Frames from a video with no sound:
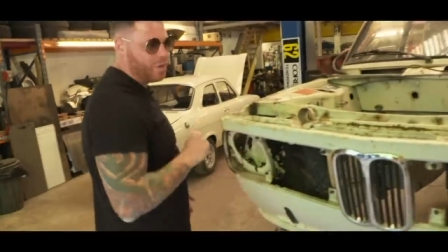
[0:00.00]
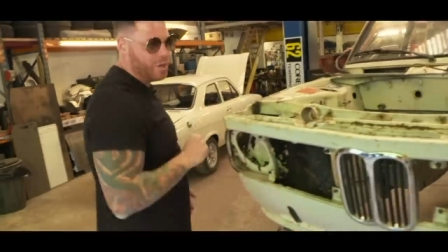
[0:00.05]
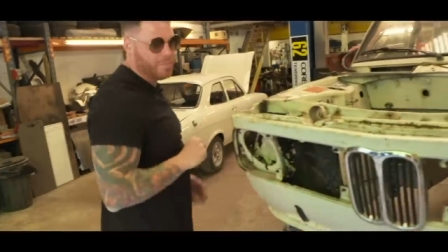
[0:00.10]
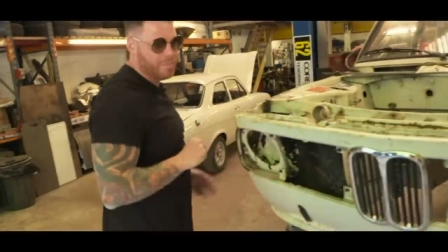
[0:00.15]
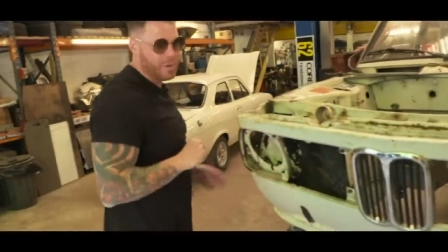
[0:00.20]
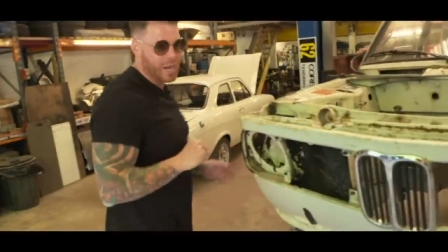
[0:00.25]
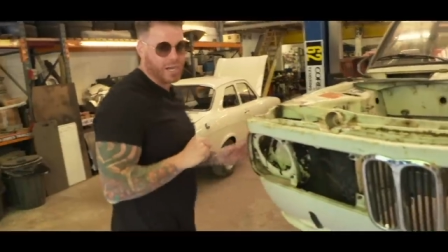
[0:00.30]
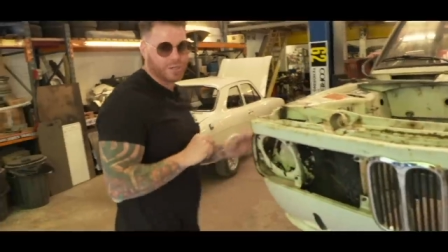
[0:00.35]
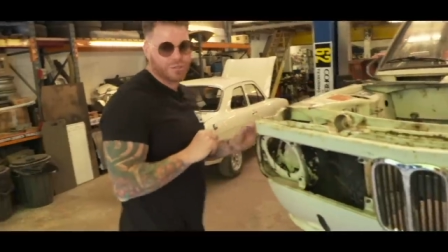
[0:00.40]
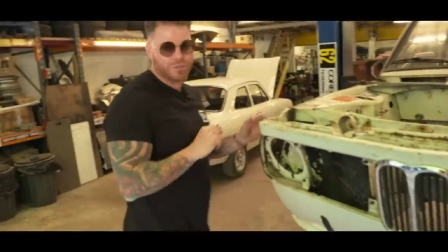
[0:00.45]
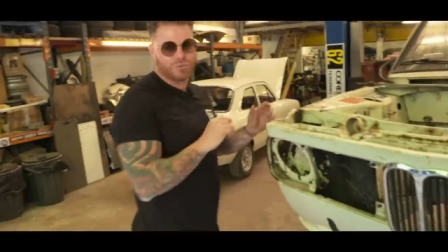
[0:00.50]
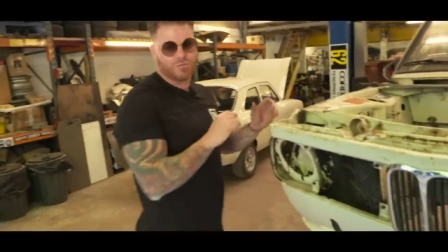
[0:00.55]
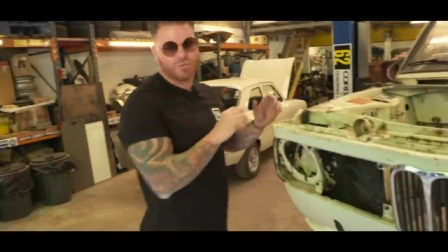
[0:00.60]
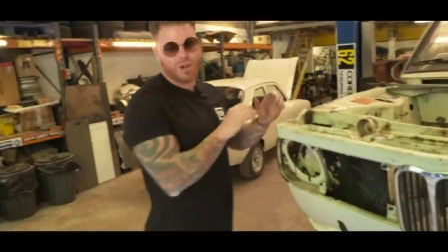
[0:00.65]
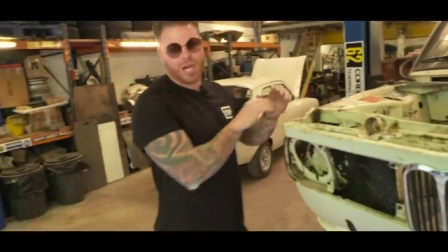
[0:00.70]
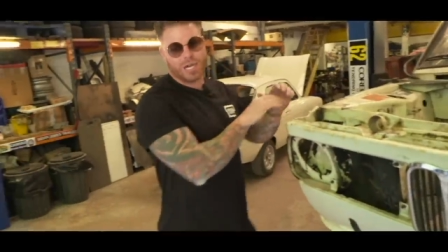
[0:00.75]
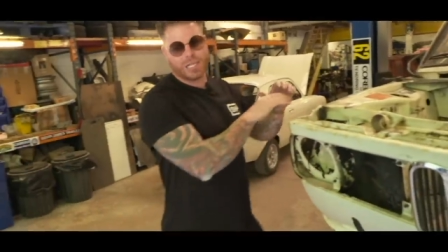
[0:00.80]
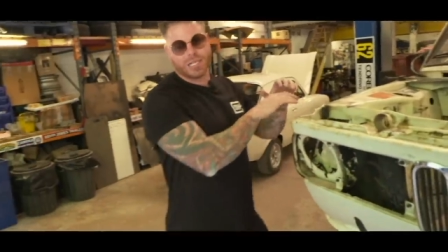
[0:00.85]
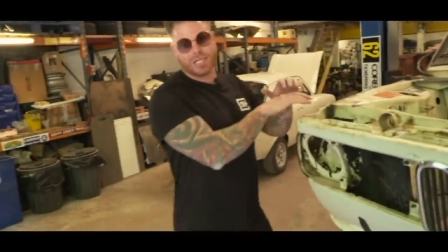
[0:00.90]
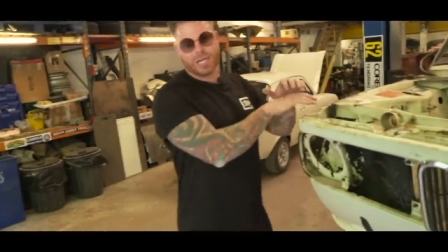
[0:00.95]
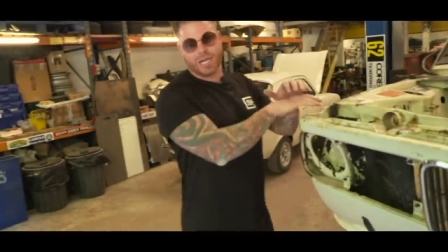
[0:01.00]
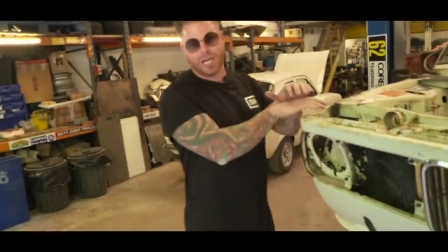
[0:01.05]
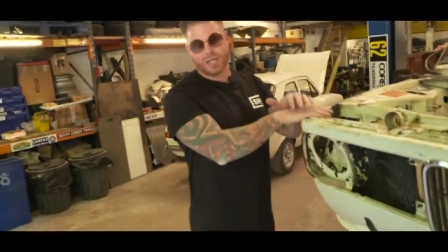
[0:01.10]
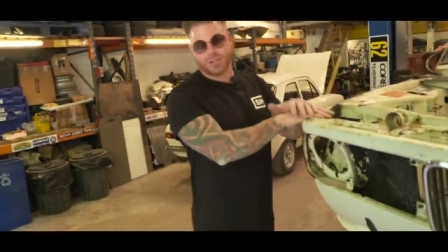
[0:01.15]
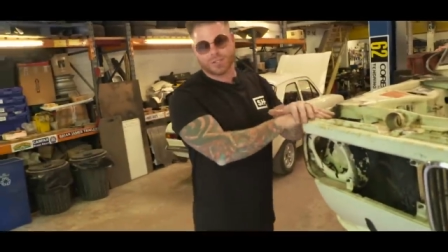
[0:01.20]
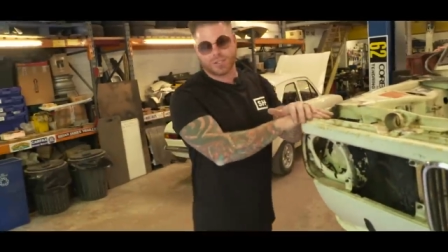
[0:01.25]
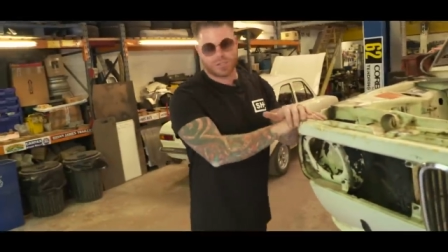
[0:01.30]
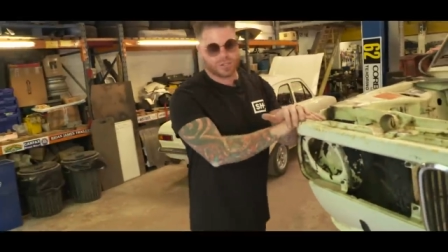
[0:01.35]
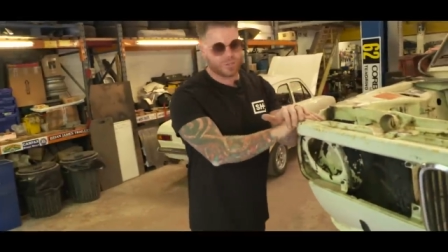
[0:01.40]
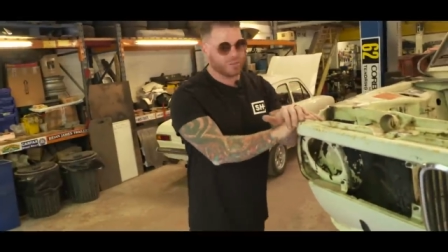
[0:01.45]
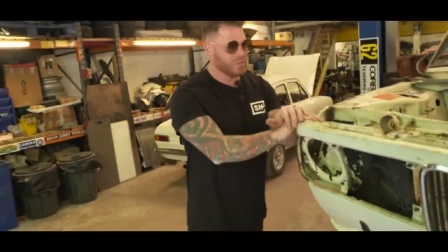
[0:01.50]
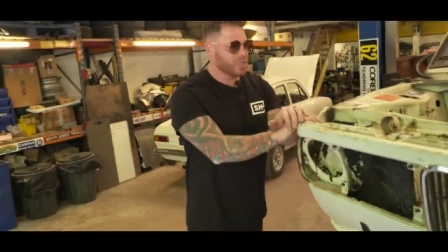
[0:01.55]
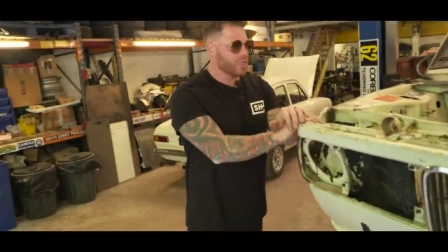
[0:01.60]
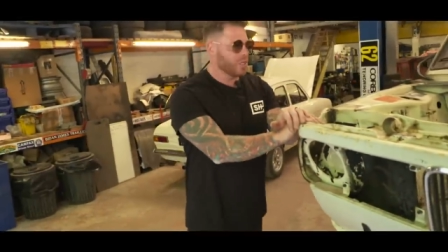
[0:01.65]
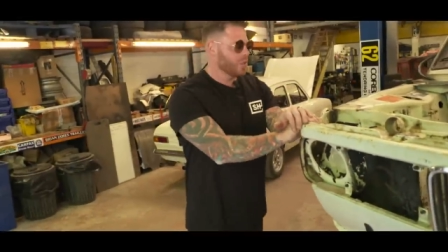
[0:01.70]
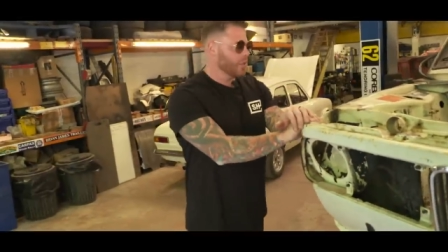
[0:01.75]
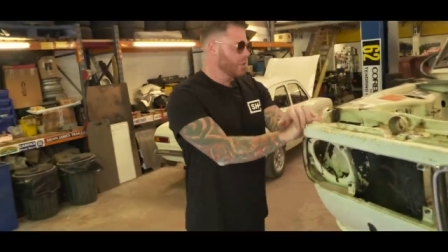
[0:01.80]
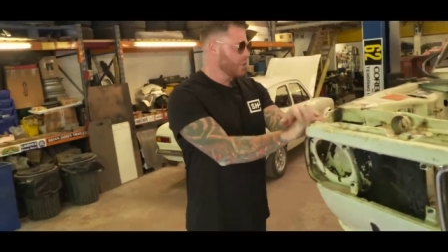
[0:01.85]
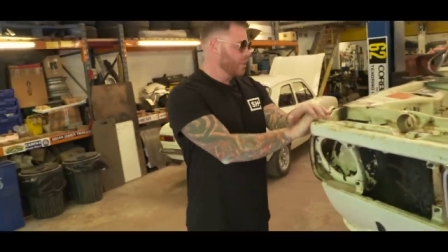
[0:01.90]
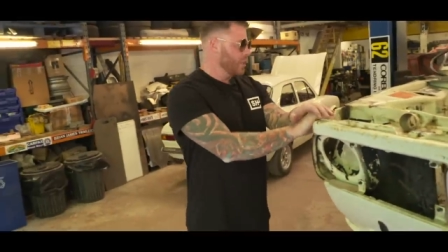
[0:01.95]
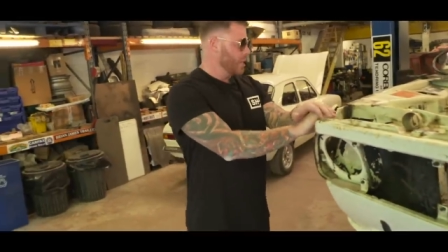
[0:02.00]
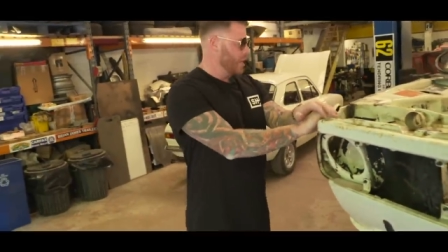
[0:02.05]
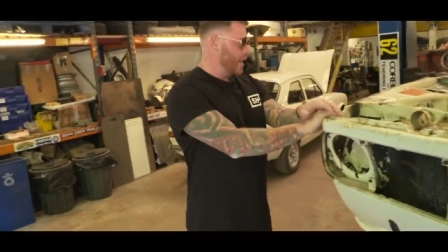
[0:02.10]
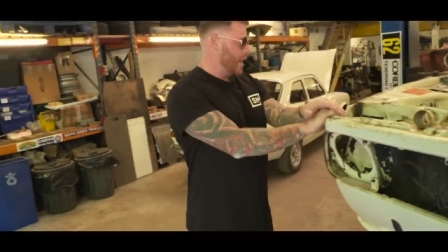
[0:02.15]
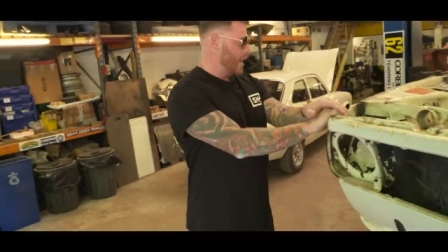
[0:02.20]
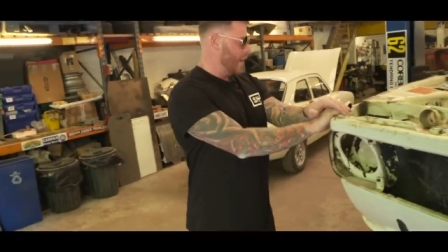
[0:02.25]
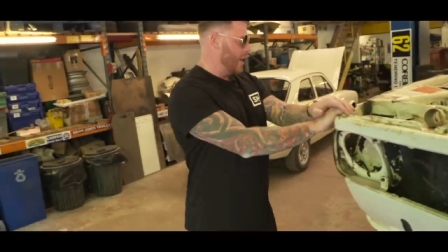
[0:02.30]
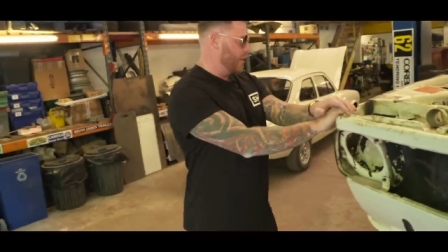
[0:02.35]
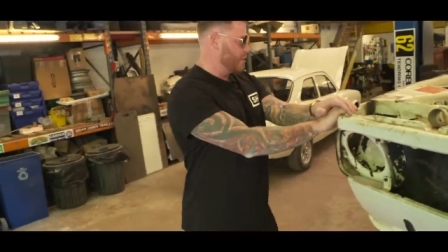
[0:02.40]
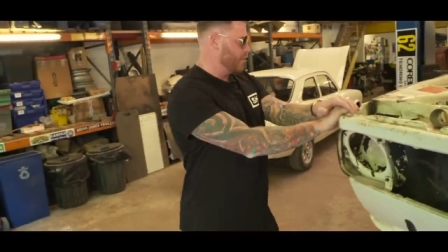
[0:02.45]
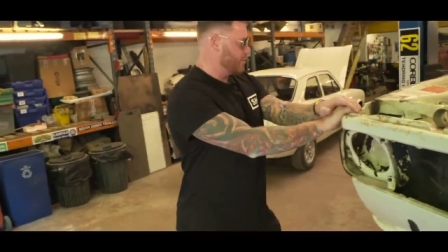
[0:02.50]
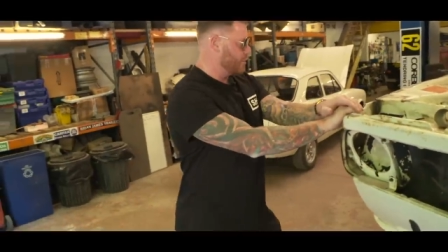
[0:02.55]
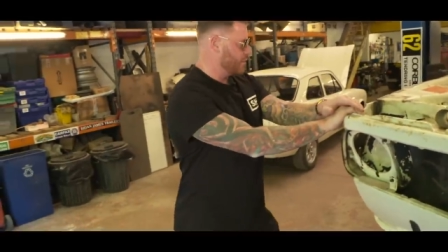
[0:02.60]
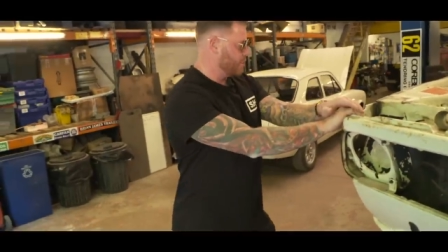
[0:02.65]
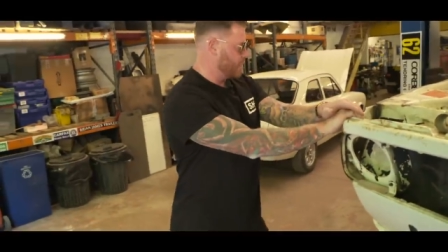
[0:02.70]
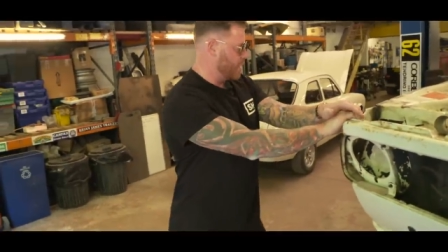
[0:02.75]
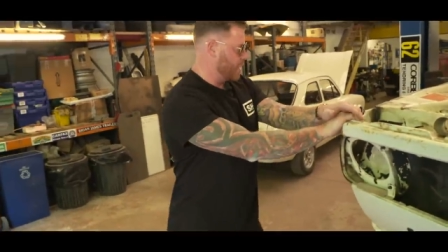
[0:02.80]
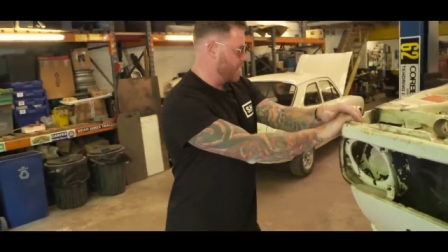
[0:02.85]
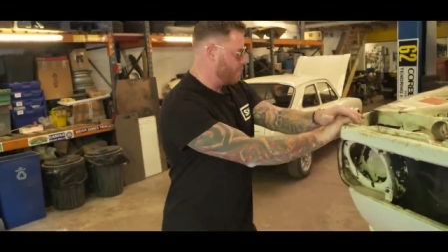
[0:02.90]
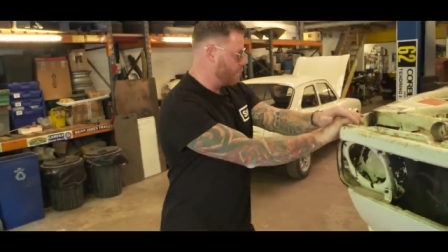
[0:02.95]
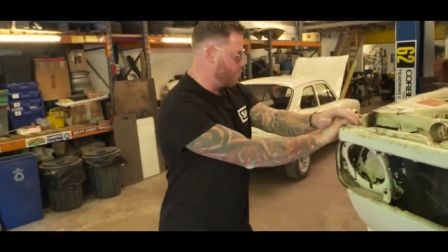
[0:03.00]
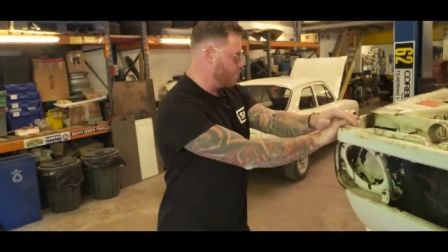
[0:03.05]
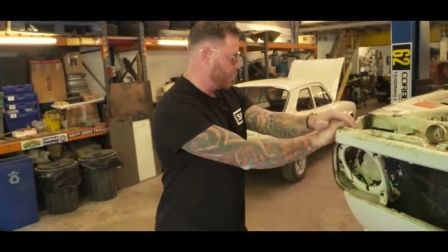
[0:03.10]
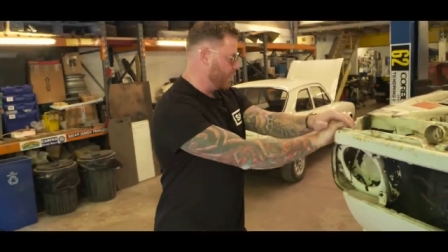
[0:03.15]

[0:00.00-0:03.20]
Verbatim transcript: 1 and Mark 2 rally cars, and um,